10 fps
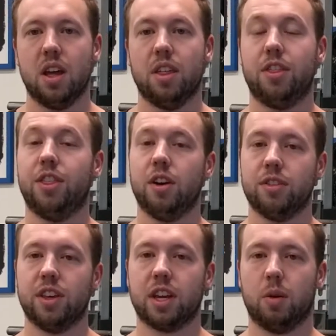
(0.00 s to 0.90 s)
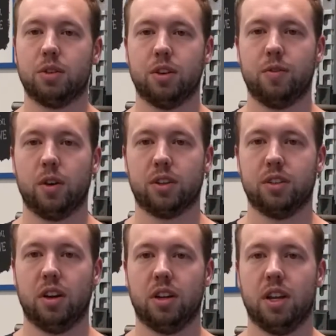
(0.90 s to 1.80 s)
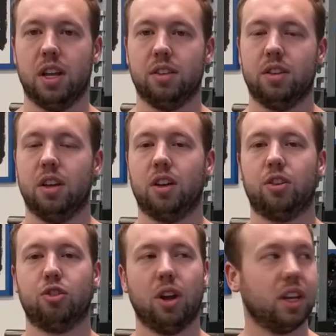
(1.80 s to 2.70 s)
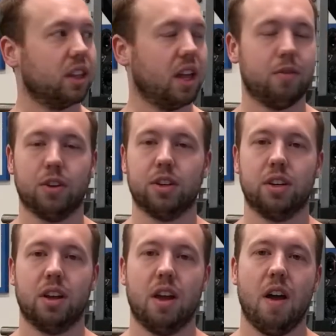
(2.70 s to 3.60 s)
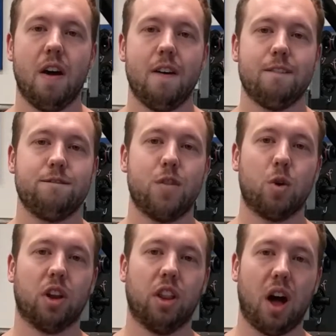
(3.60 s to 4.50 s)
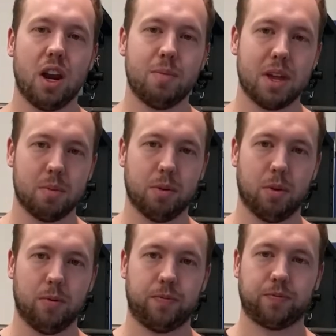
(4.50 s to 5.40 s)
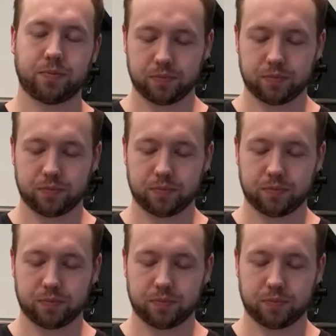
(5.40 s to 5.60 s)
The third thing I want you to focus on is creating leverage. For a lot of people,